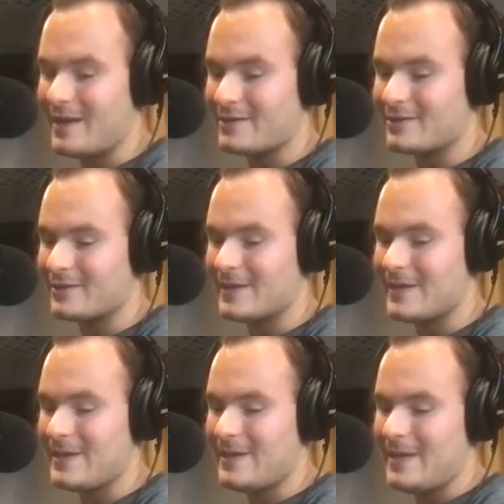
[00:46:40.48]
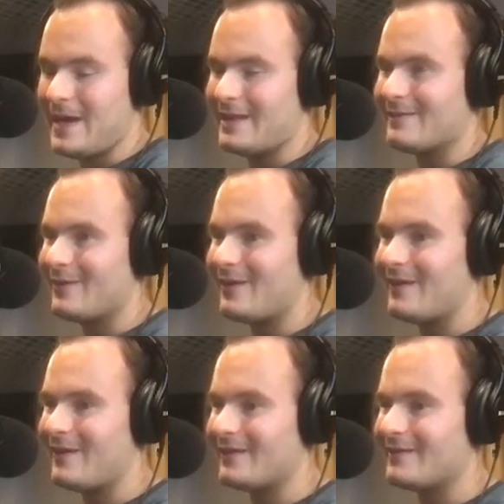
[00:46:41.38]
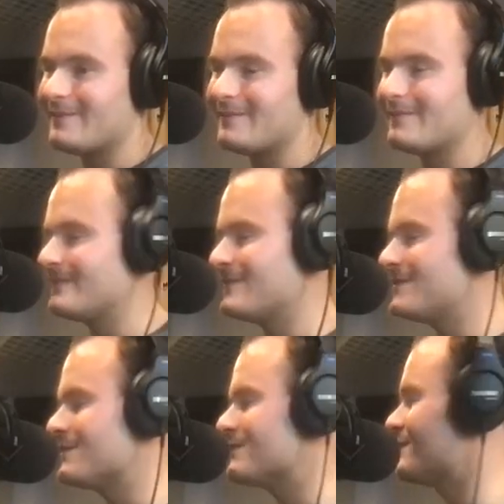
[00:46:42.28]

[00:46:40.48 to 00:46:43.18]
actually had the ball and then didn't